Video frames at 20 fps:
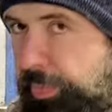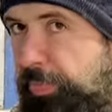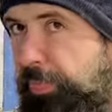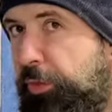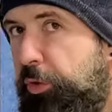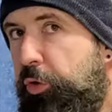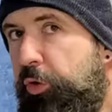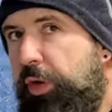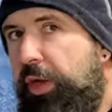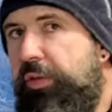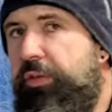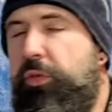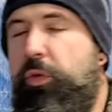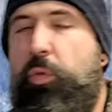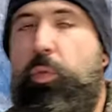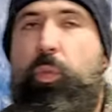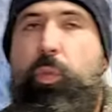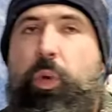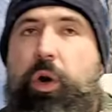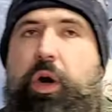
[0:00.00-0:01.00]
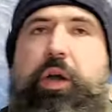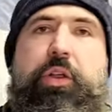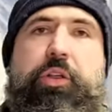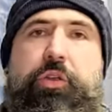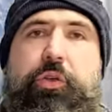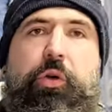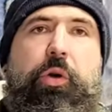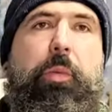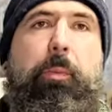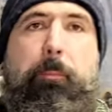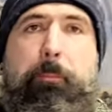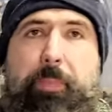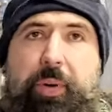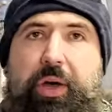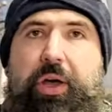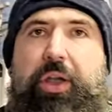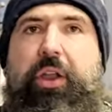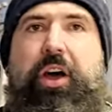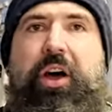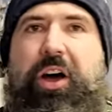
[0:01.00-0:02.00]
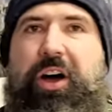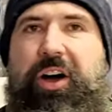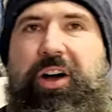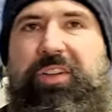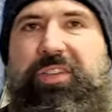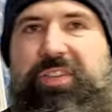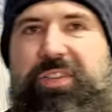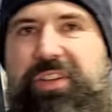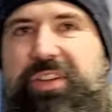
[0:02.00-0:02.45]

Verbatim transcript: you have to work your butt off